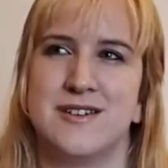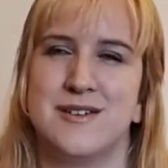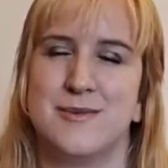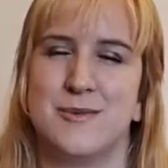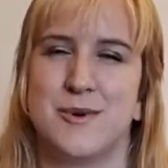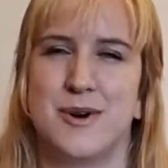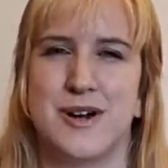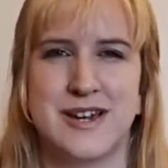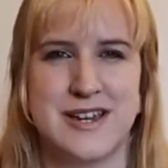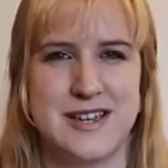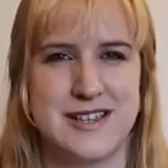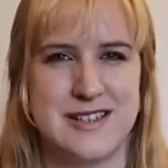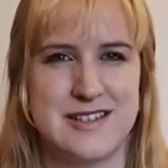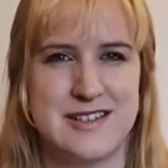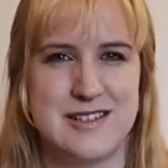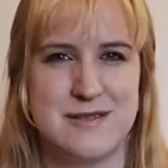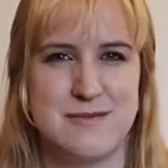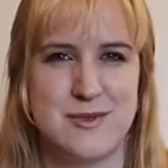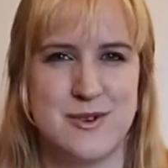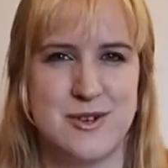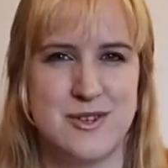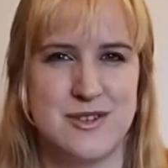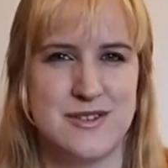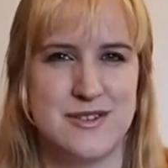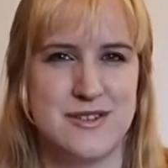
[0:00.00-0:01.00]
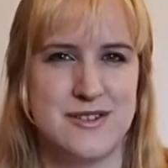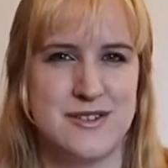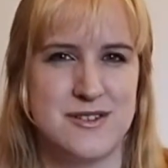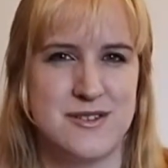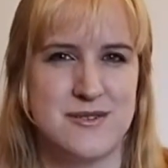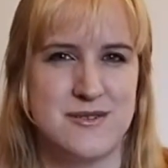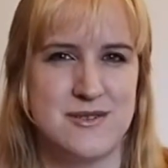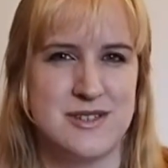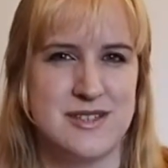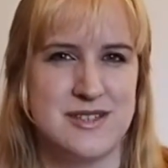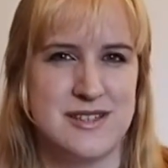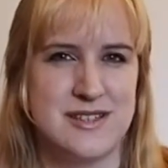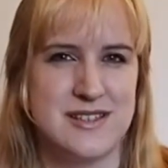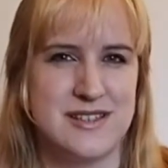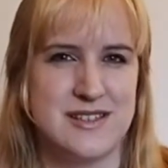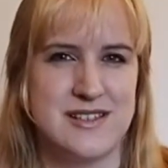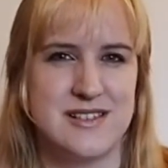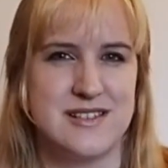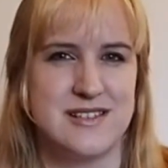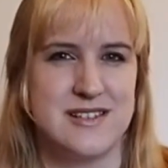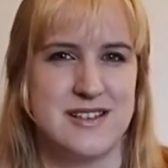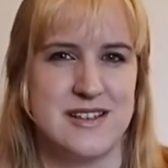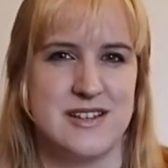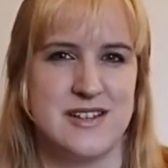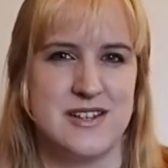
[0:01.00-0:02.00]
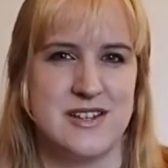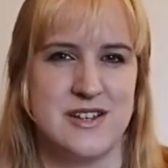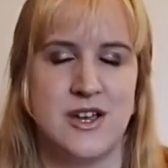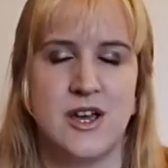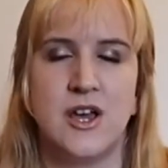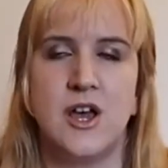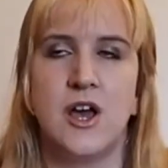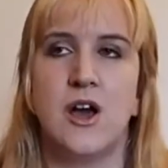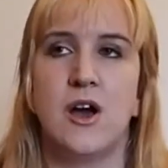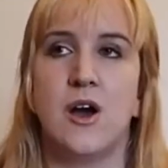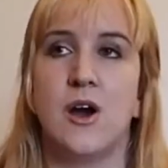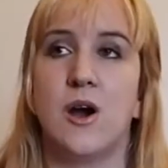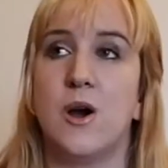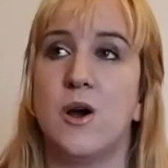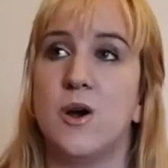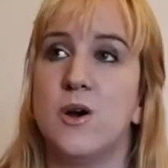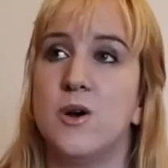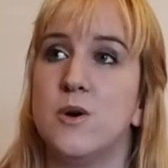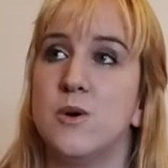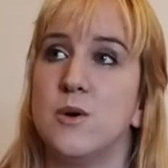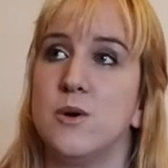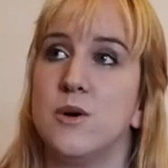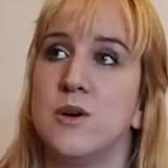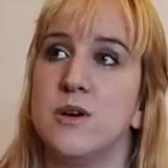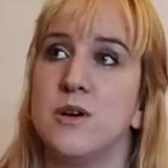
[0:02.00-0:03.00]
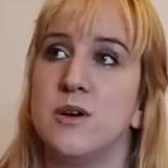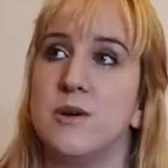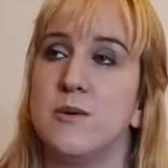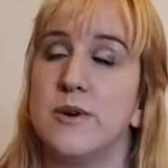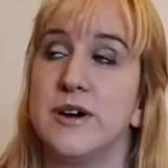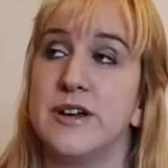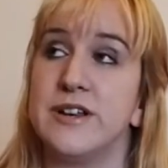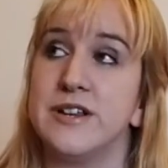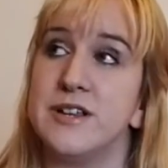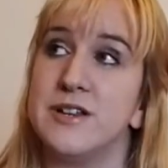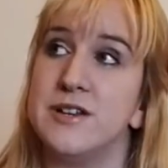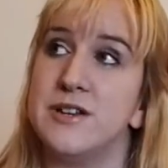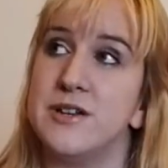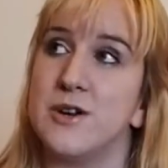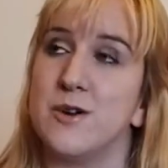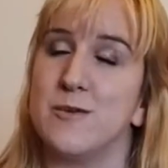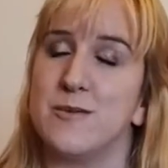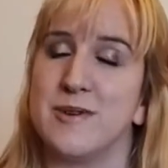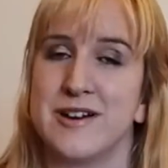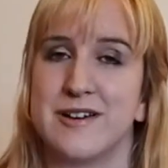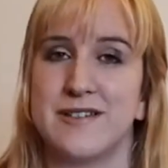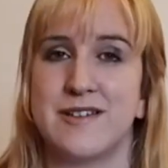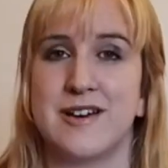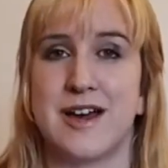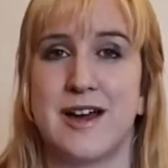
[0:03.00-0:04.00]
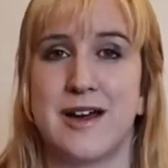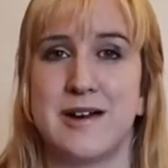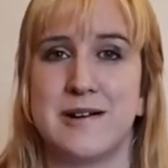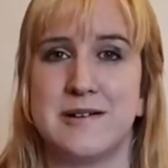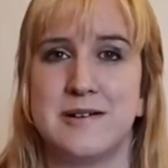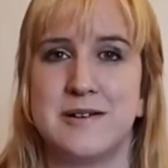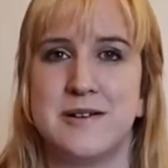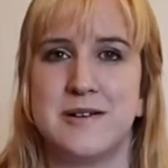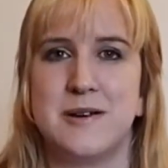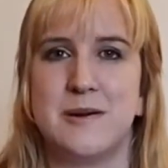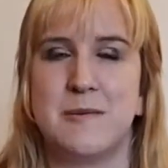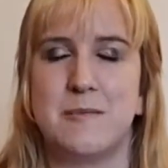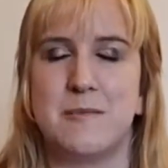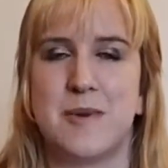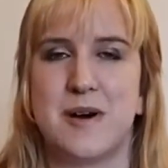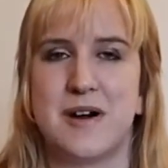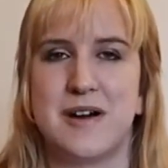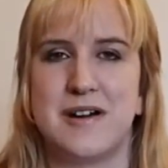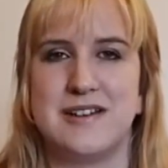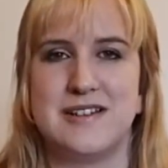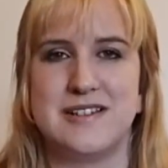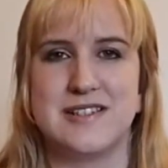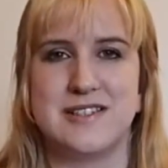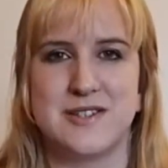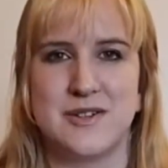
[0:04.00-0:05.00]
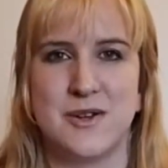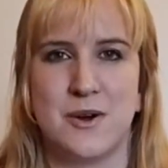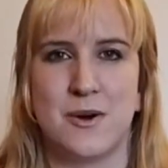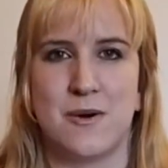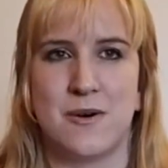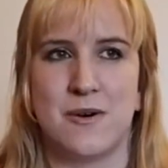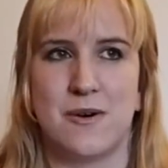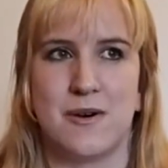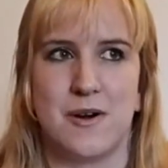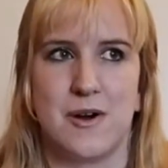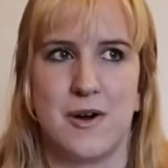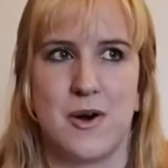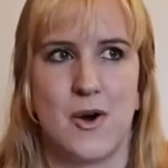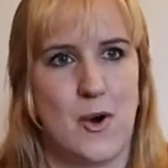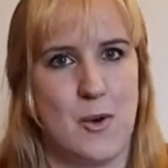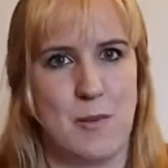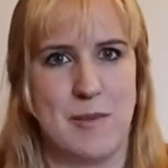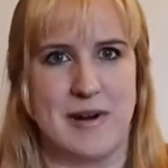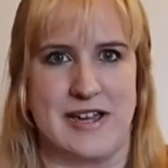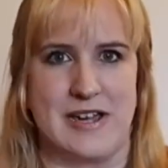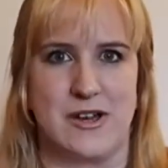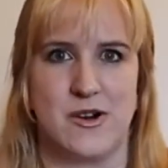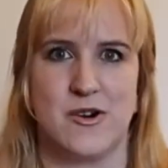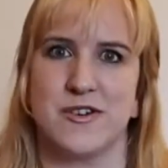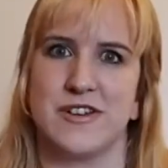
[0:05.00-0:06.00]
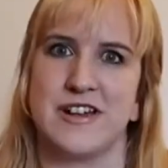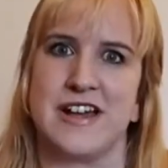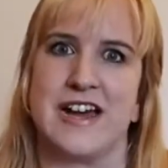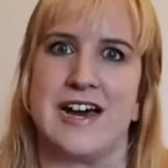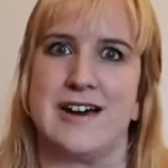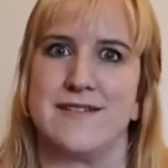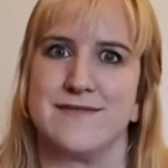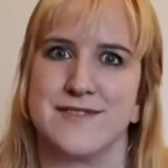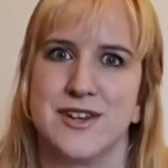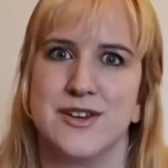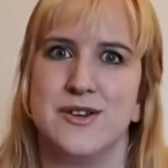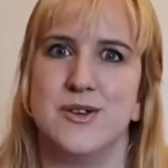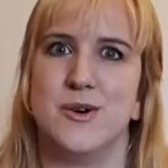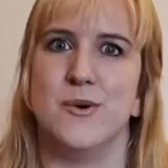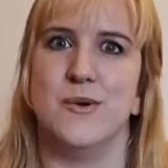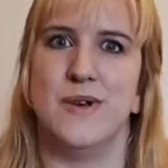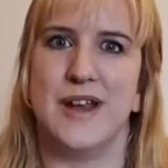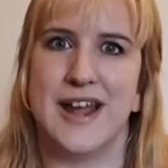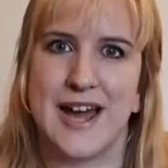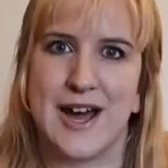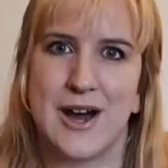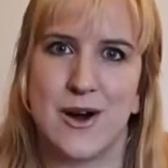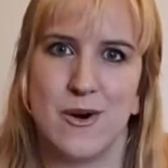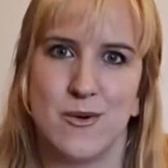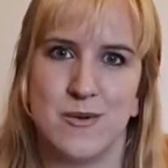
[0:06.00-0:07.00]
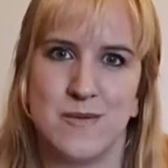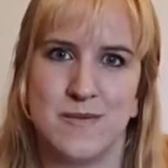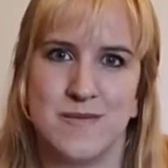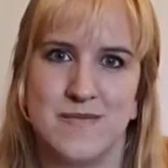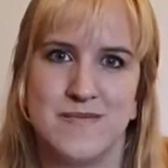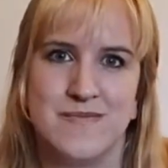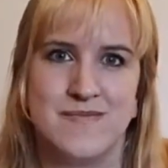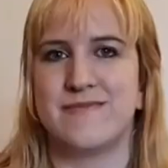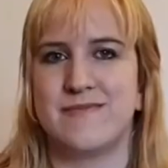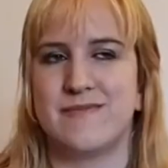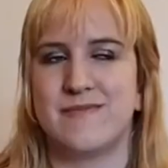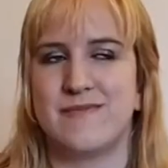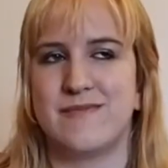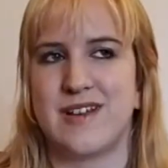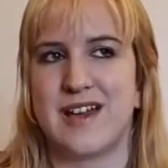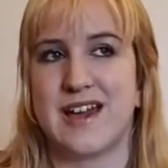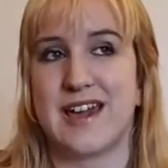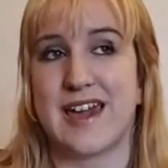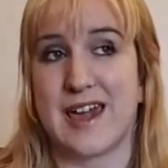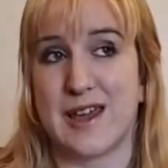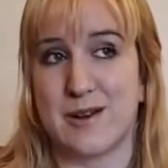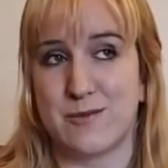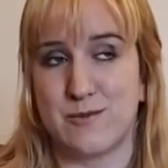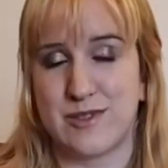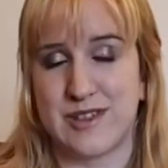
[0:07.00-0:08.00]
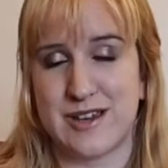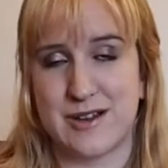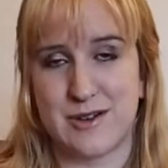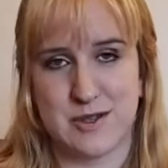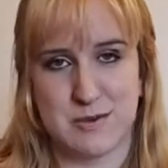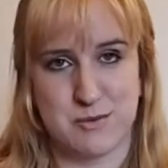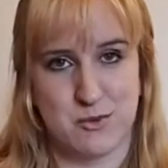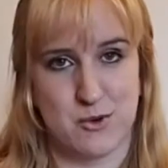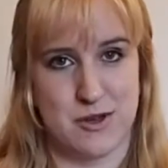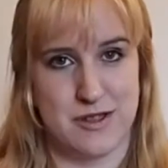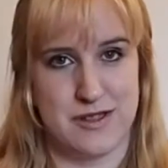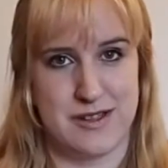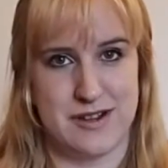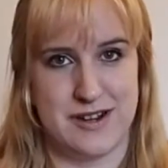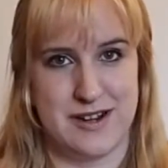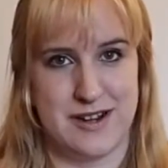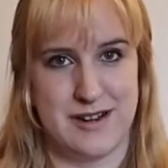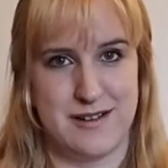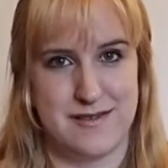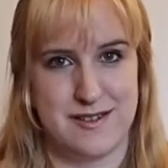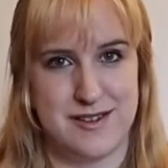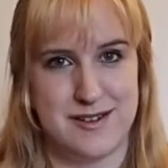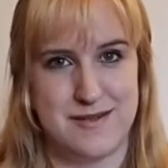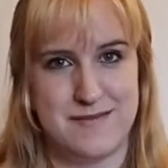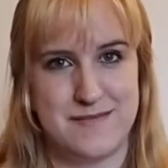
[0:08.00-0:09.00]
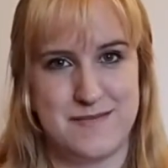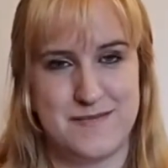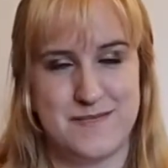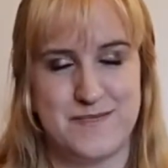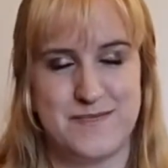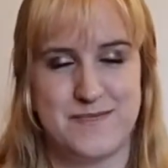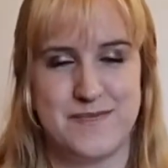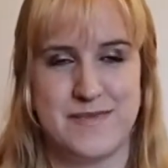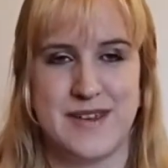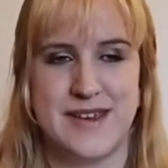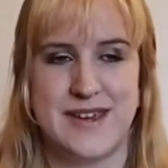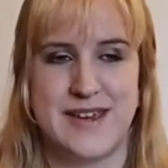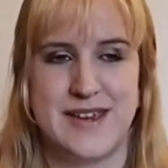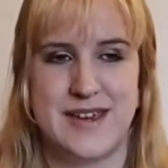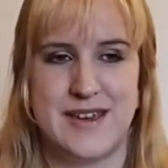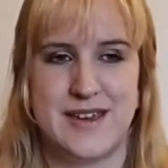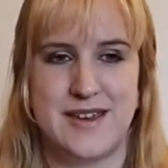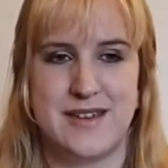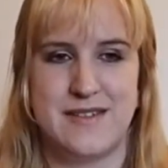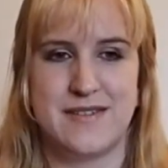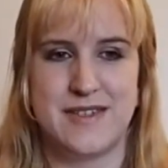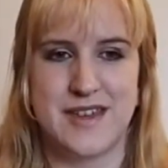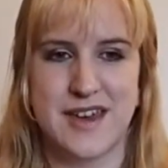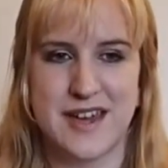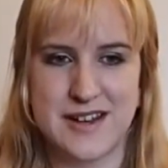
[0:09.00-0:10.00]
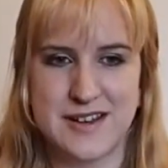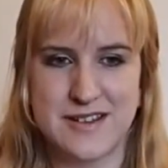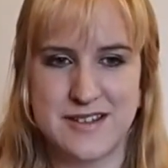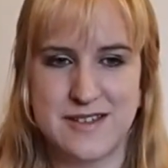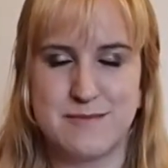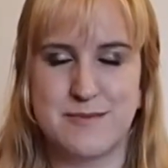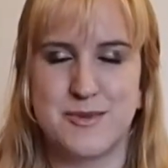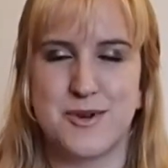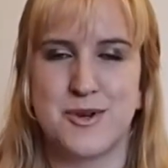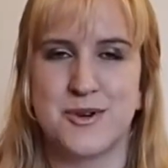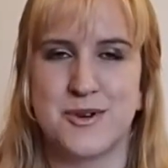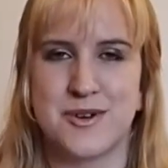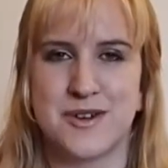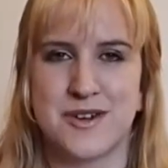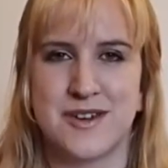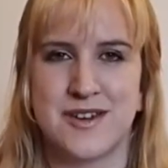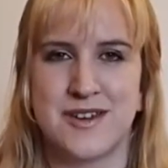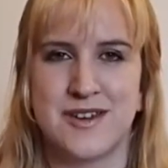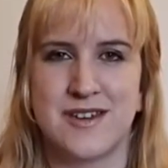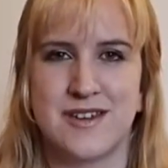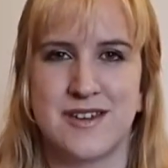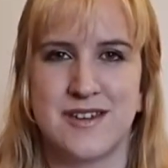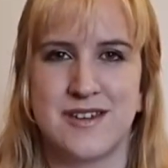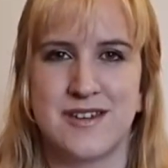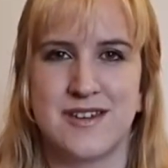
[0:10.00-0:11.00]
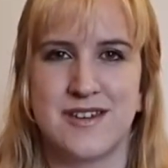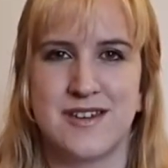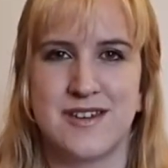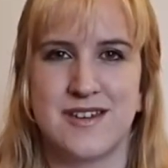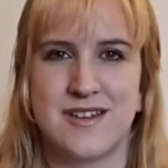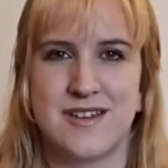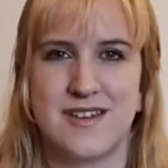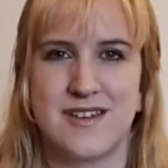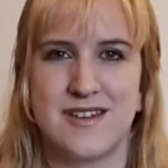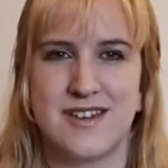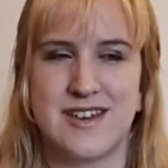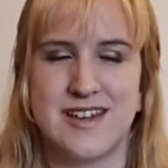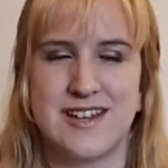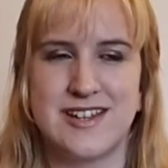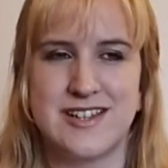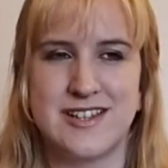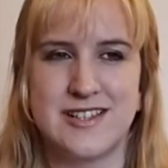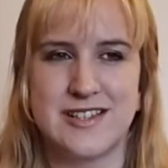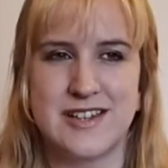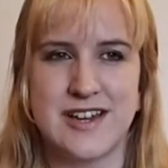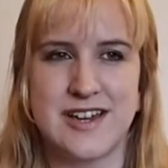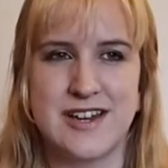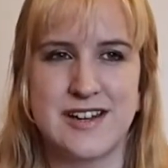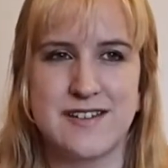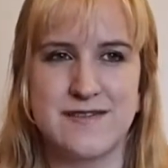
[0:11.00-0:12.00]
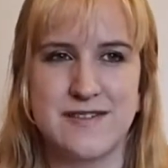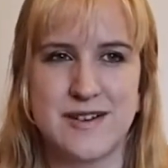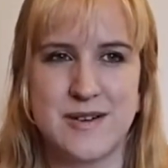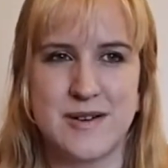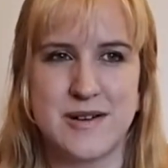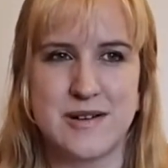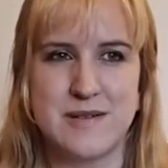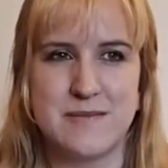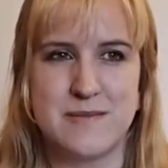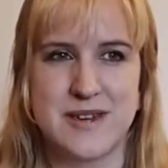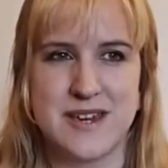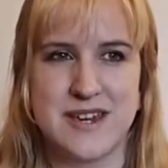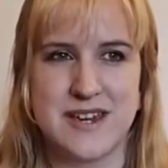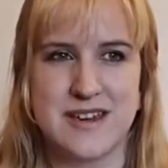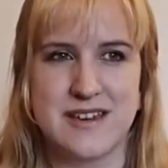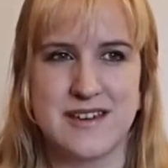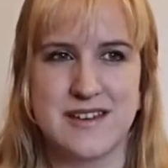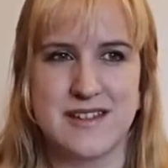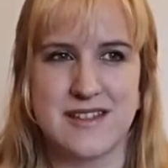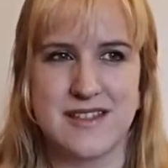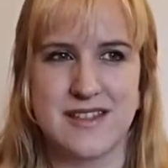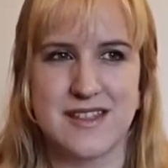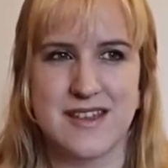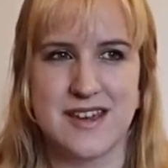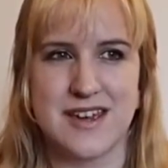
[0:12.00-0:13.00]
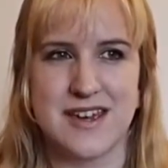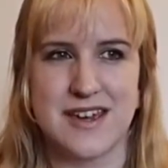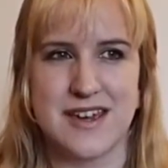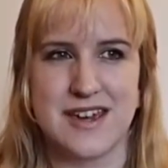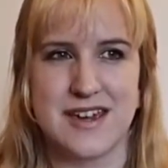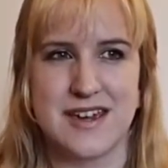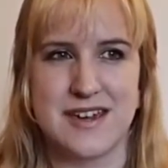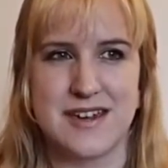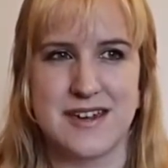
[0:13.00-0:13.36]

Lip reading: why is this person doing this? And, oh, well, I didn't know about that. But it's not, oh my god, I have to know now. Again, without spoiling anything. The end of the book, it just kind of felt a bit like,